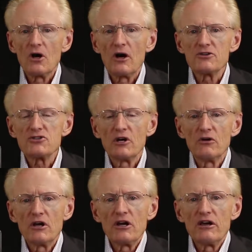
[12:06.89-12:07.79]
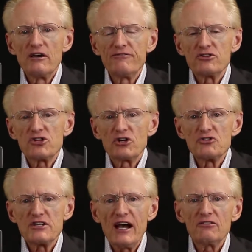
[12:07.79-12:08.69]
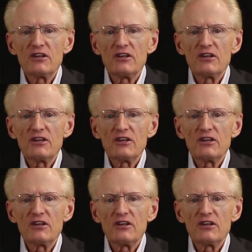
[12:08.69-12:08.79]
All right, so if it turns out